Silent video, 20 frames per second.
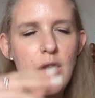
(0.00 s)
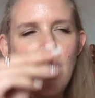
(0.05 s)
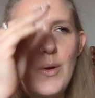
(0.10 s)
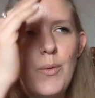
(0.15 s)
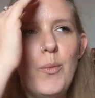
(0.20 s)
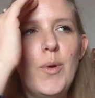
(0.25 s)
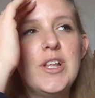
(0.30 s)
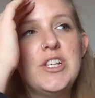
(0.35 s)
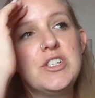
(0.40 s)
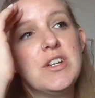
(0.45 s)

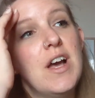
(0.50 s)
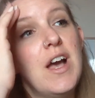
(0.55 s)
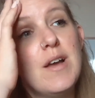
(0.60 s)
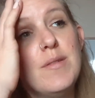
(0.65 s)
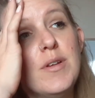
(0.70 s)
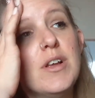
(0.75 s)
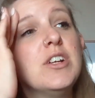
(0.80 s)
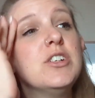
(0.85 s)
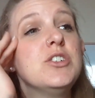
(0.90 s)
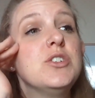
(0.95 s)
which
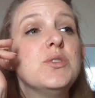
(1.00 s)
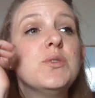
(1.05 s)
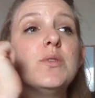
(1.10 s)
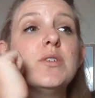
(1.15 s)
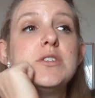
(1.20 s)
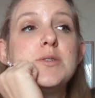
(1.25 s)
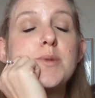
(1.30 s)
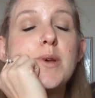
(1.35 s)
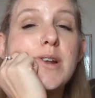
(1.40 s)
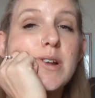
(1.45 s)
I'm not
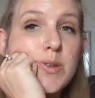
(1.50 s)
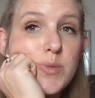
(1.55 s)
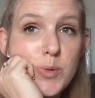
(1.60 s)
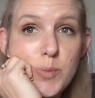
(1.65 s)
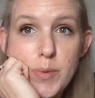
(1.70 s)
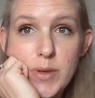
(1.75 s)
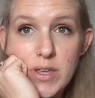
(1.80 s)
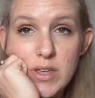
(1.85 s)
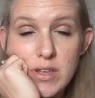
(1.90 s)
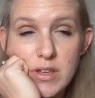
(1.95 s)
sure, to be honest, will
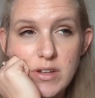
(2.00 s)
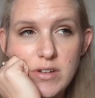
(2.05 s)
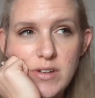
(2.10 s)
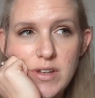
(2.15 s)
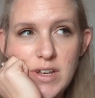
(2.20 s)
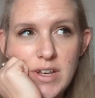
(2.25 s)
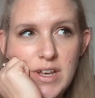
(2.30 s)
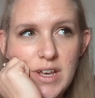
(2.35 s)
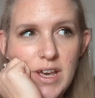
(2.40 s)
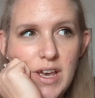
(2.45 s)
be good.
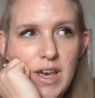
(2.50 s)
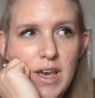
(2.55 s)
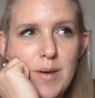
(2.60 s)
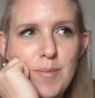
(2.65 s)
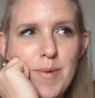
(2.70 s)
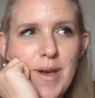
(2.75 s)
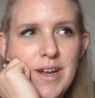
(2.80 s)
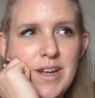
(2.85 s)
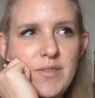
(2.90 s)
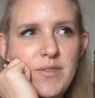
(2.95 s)

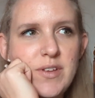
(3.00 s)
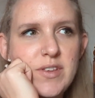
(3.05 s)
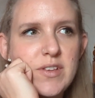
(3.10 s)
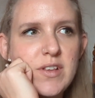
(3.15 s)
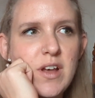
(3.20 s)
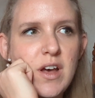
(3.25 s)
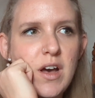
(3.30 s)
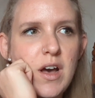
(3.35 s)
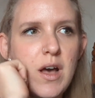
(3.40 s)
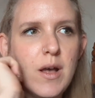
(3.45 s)
And if it's
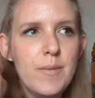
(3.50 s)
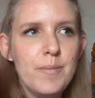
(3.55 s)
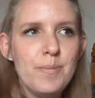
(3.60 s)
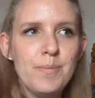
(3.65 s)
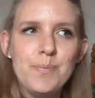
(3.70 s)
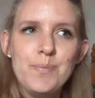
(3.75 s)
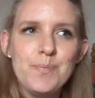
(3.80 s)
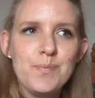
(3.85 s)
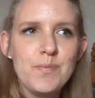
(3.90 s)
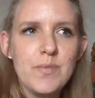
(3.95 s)
not,
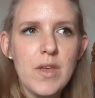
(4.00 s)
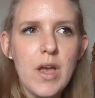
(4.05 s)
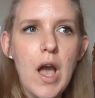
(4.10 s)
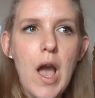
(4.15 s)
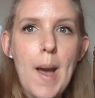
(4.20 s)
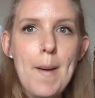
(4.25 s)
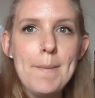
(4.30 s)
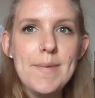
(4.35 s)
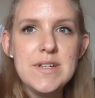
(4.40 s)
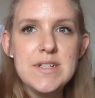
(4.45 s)

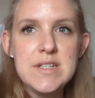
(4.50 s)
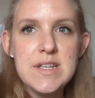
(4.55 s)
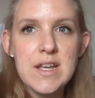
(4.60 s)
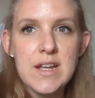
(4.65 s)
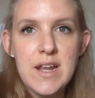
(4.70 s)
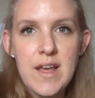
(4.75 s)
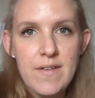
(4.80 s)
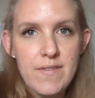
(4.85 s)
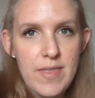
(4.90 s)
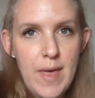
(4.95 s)
I'm a
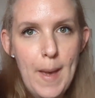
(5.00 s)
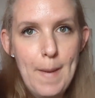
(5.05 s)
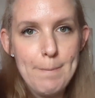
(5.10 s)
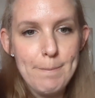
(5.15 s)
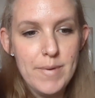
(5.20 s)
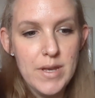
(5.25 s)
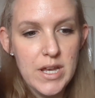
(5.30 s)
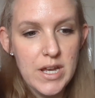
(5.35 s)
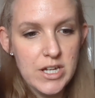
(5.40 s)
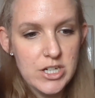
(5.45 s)
DNF that
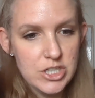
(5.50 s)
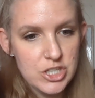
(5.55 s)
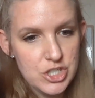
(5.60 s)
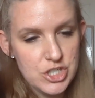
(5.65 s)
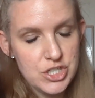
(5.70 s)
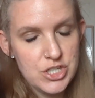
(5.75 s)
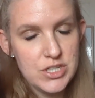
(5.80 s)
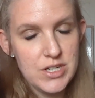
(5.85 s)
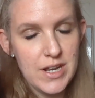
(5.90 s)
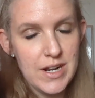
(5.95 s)

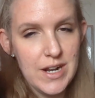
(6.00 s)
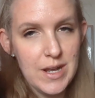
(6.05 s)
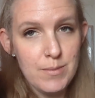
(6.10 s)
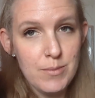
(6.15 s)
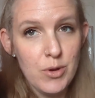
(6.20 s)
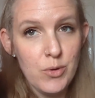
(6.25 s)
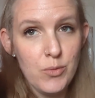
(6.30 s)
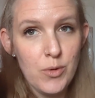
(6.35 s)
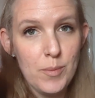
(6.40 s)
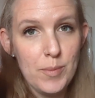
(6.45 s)
bitch and I'm
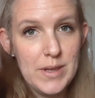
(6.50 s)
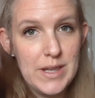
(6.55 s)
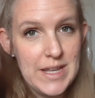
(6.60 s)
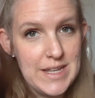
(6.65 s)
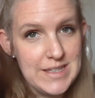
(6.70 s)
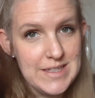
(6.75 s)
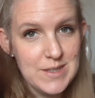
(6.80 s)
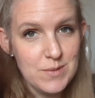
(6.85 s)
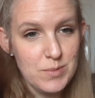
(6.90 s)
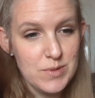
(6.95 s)
gonna
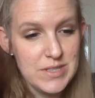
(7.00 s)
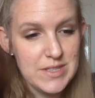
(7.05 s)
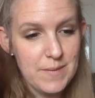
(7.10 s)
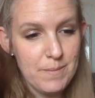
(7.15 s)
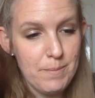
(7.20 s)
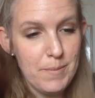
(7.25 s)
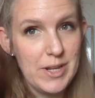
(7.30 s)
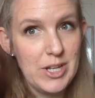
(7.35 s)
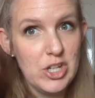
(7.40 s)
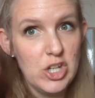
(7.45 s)
replace it with
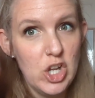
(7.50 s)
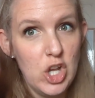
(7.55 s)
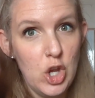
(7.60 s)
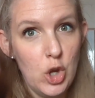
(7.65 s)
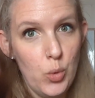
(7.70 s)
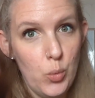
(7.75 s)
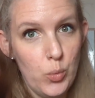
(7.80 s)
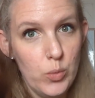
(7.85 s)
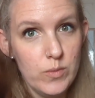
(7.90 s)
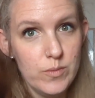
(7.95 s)
something
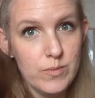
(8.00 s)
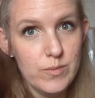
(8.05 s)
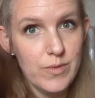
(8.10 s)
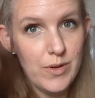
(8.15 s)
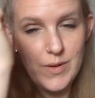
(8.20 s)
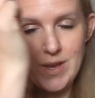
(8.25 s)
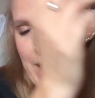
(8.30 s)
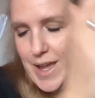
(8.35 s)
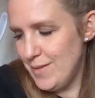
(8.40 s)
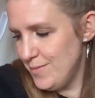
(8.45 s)
new,
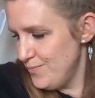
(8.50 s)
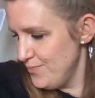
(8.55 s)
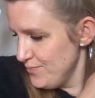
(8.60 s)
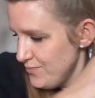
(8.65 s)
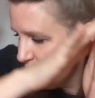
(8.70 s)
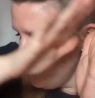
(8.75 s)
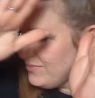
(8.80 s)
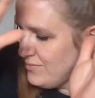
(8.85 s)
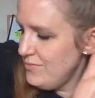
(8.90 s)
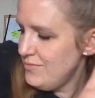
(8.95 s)
okay?
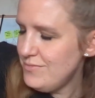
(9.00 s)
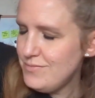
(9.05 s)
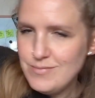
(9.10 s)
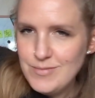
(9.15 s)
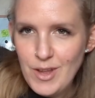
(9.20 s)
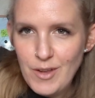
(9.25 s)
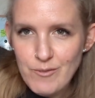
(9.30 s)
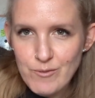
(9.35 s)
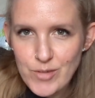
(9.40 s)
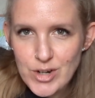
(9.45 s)

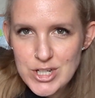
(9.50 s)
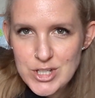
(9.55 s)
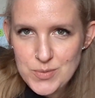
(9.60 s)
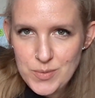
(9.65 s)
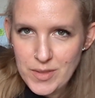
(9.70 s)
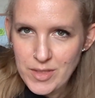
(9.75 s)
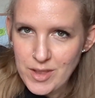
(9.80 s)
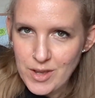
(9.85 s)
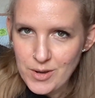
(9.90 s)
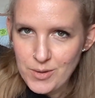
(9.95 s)
First
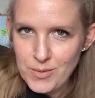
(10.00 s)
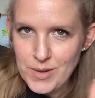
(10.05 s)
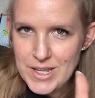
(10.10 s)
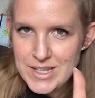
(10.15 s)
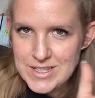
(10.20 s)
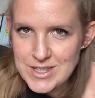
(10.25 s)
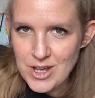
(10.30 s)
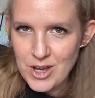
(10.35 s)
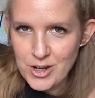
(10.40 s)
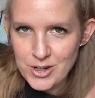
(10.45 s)
one though is the